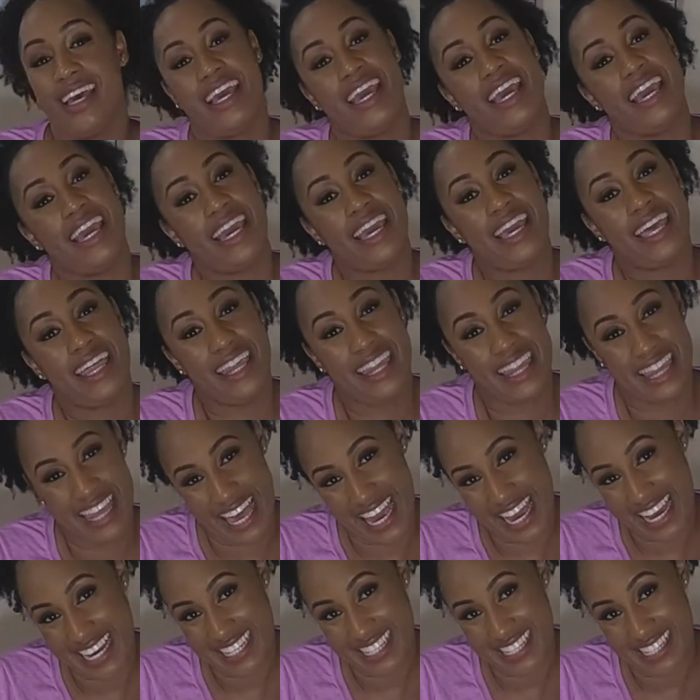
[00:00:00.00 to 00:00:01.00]
And
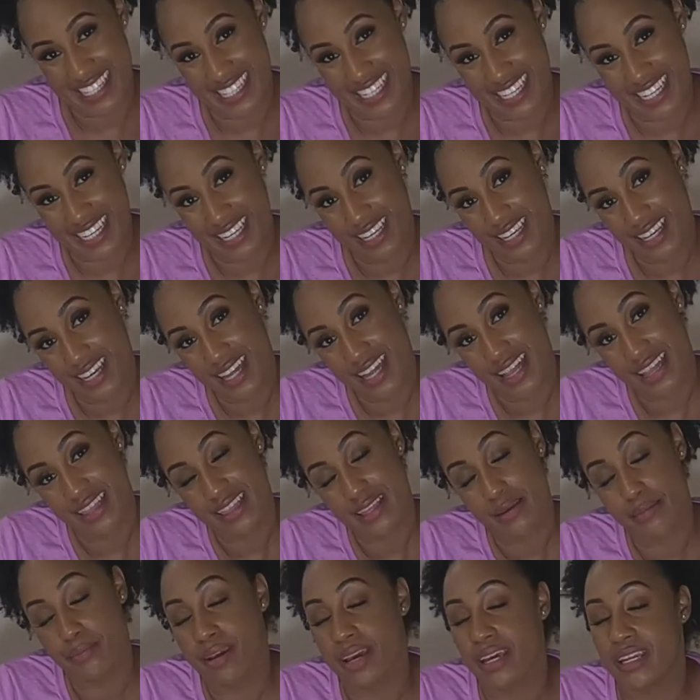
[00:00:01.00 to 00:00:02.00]
lastly,
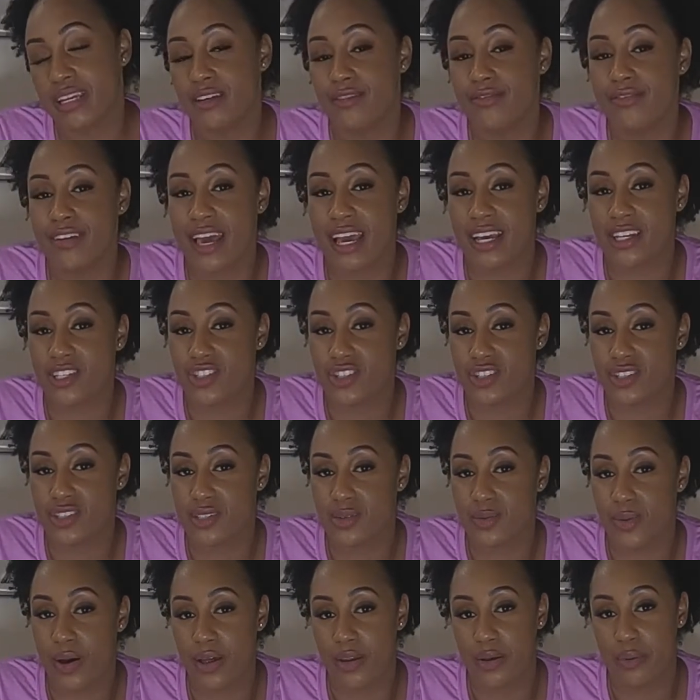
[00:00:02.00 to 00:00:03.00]
the manufactured
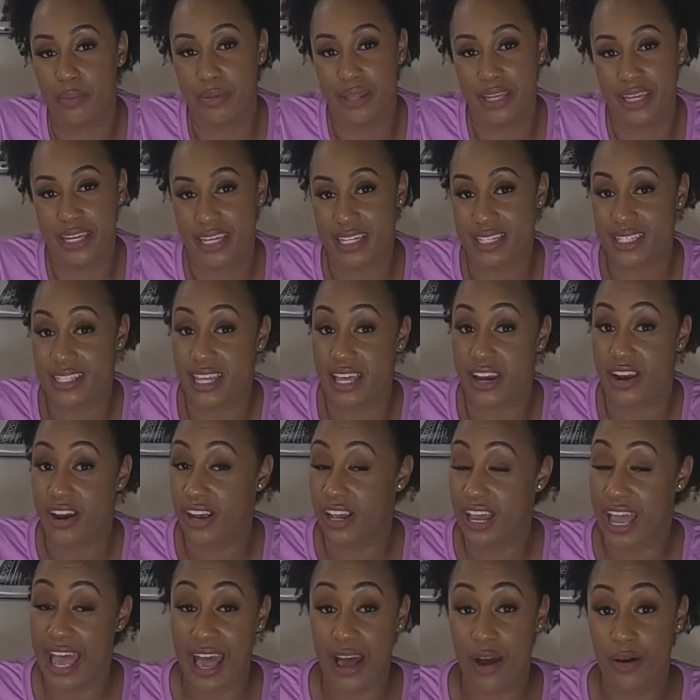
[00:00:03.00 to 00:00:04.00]
swaddle blankets that
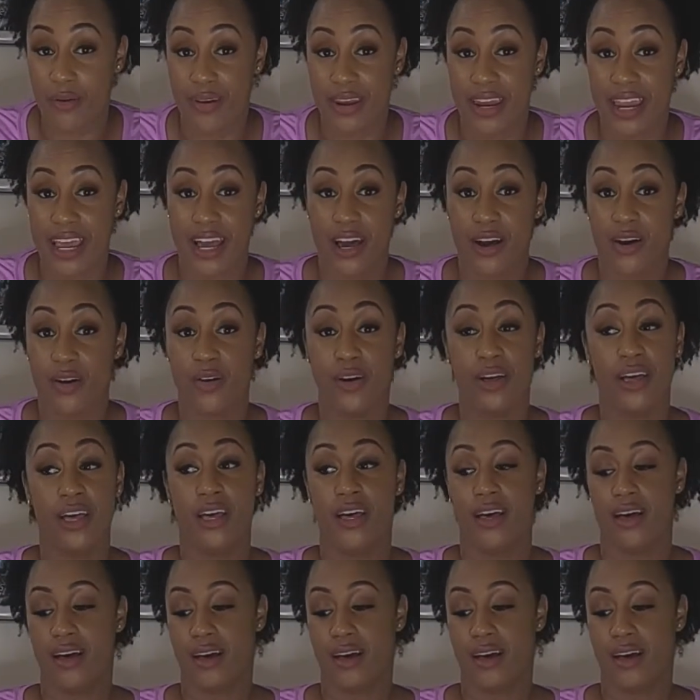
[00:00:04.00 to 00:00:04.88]
are out now